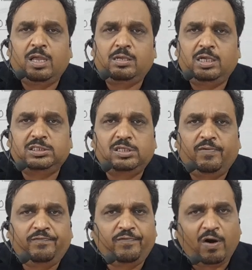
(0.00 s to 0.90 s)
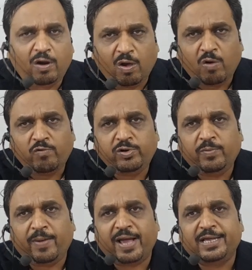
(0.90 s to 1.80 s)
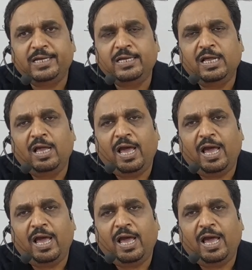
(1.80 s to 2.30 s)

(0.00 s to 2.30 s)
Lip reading: is followed by